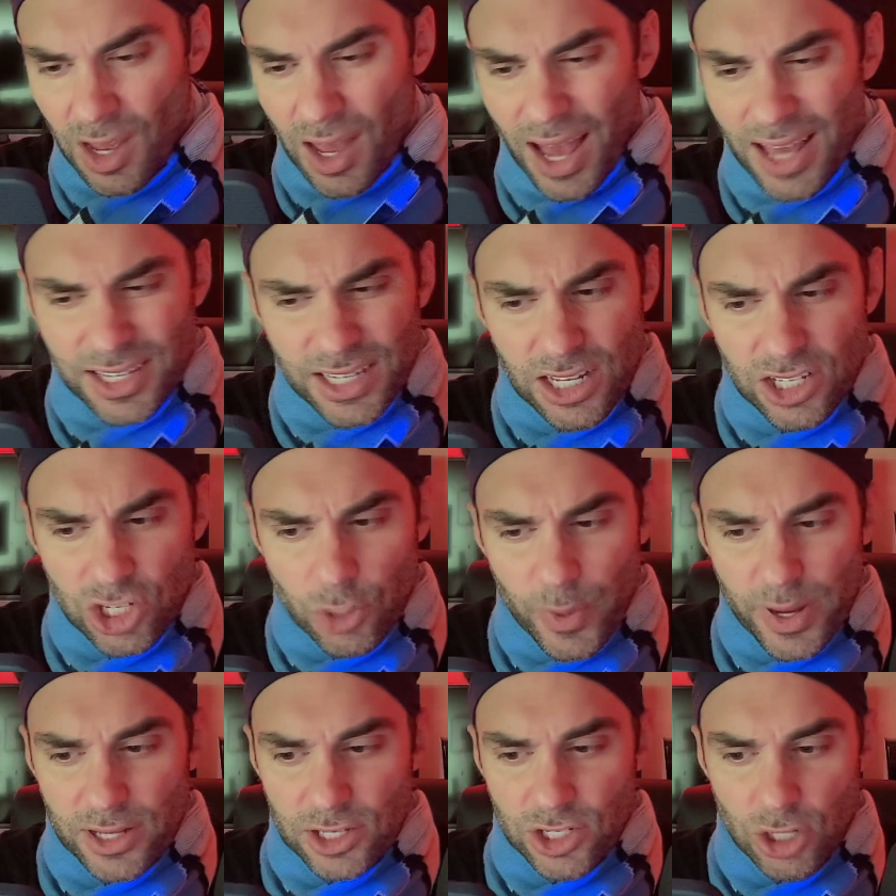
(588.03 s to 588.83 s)
I said, so
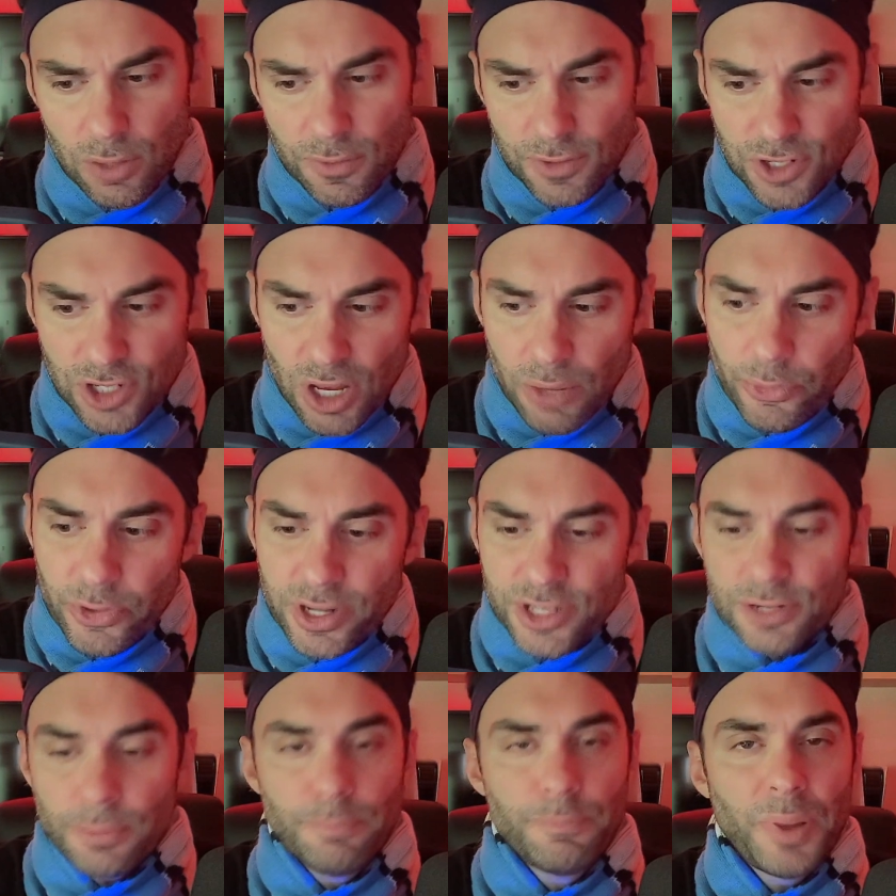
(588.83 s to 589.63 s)
wait, so if someone
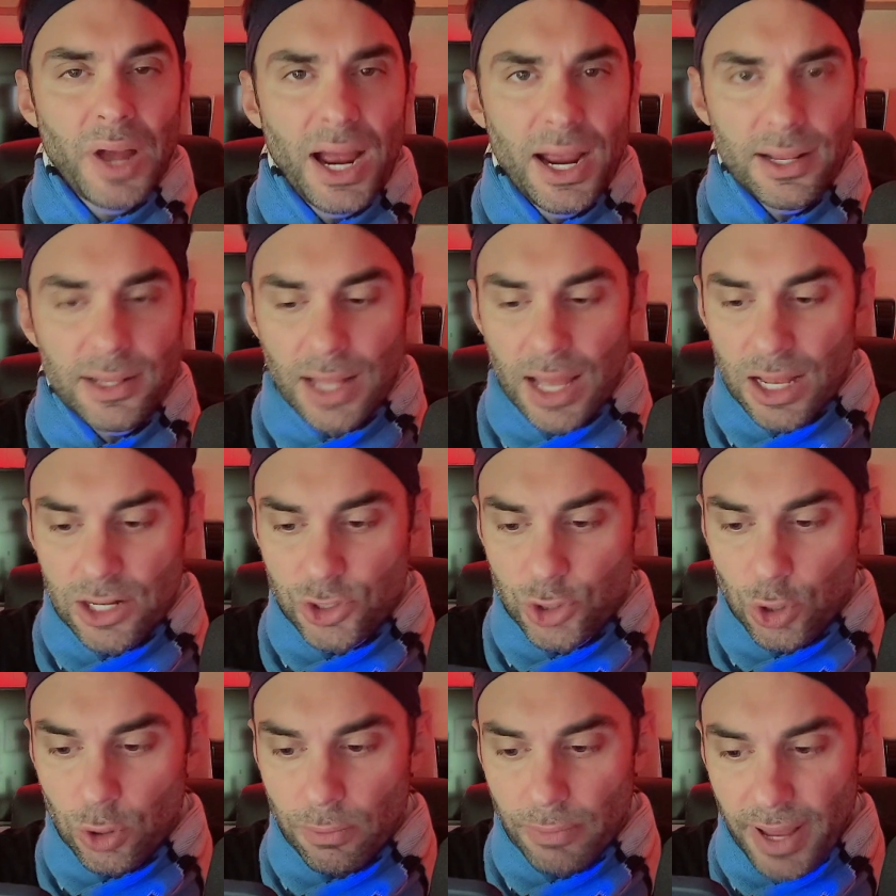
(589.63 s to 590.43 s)
is a
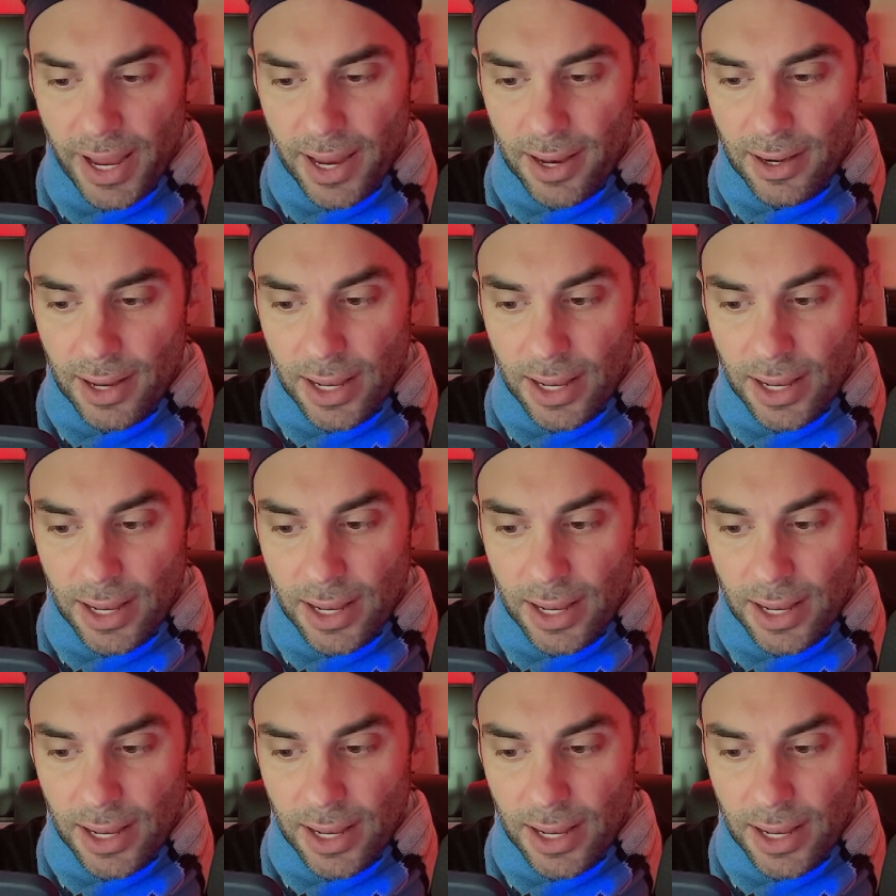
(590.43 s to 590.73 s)
biological man